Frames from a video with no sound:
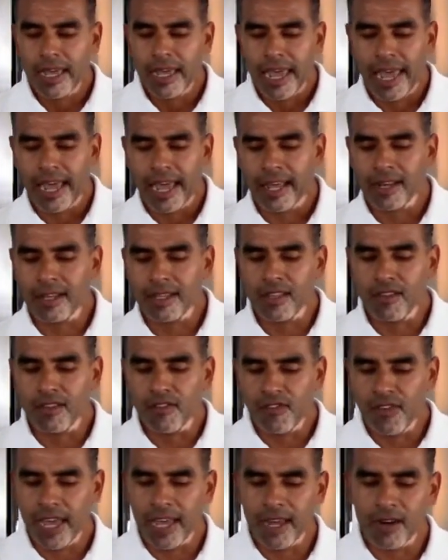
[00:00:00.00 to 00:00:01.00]
And the
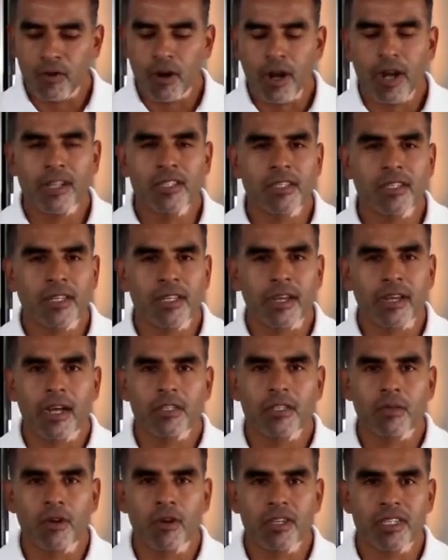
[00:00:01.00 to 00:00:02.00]
fan runs and the
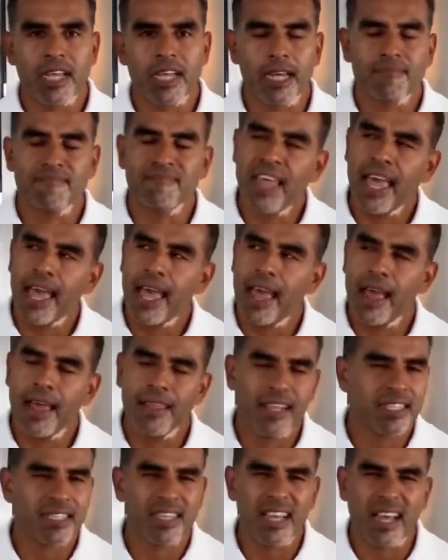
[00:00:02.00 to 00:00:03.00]
customer is like, nah,
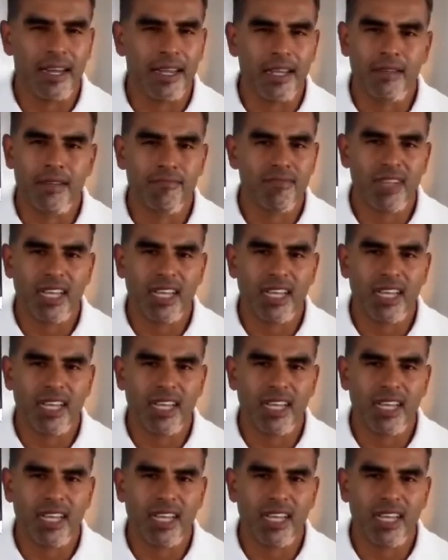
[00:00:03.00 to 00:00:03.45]
that's not it.